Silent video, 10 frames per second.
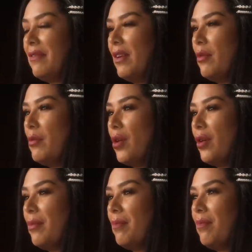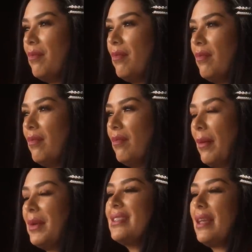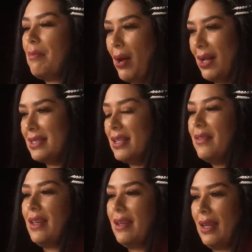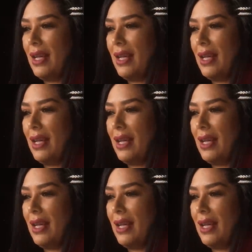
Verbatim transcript: I feel more I'm gonna say positive than